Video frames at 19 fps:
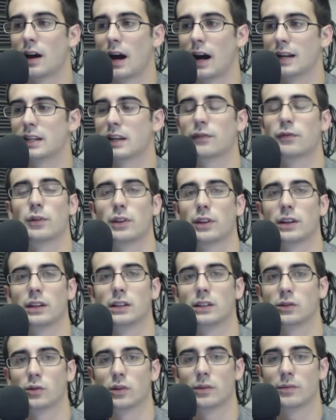I definitely think
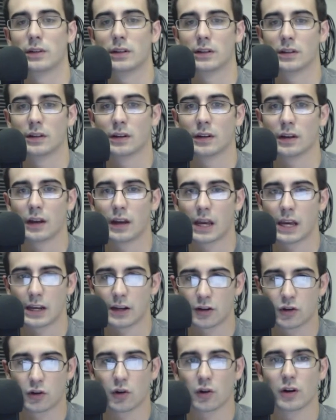he's going to be
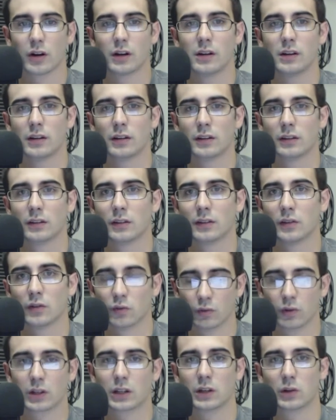a good
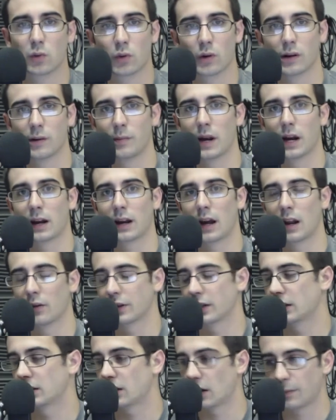rookie quarterback. I don't
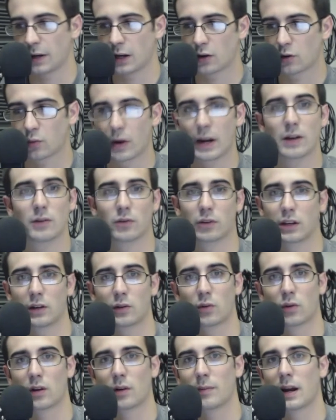think he's going to be a great rookie
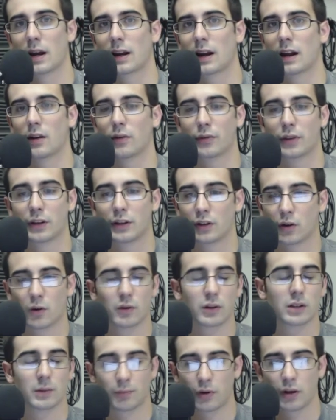quarterback. I don't think you're
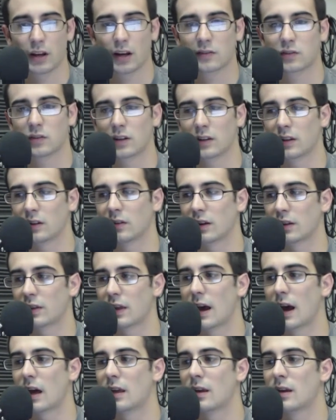going to the playoffs or anything like
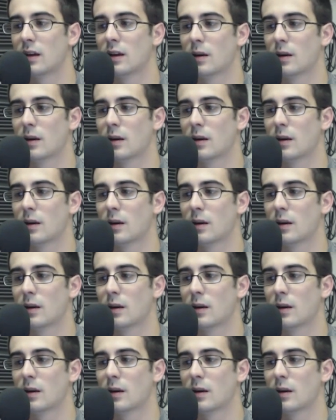that.